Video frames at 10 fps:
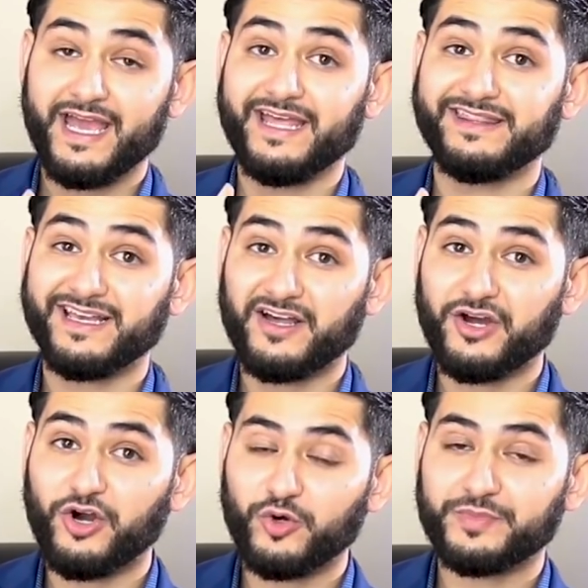and they got
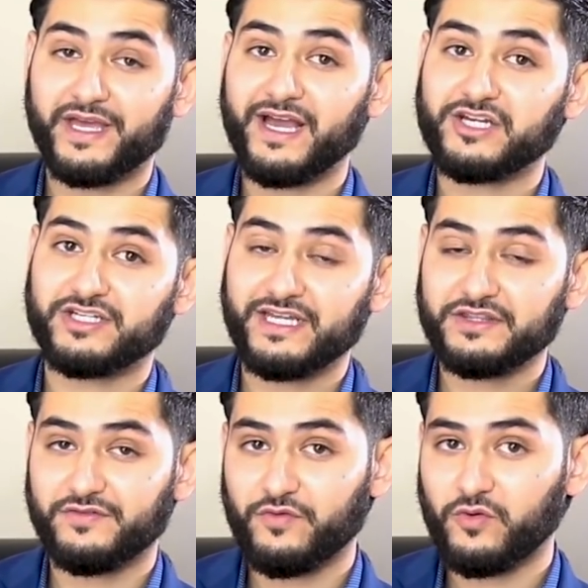to hope they actually get
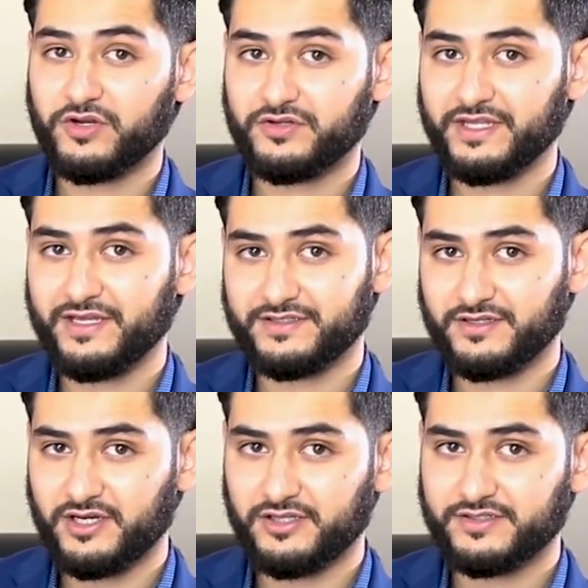the four hundred thousand
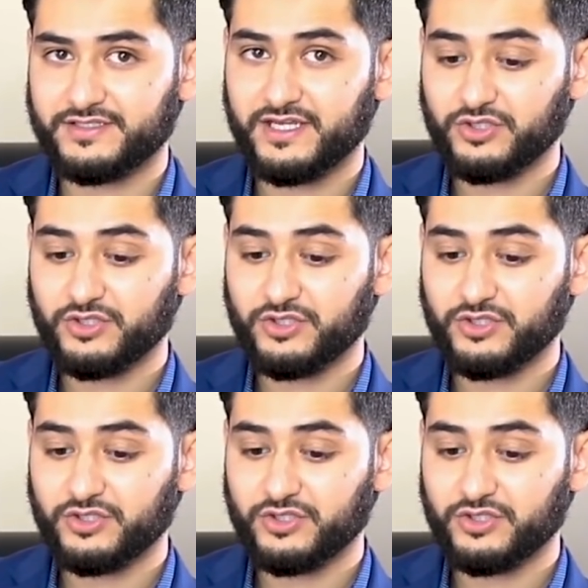dollars.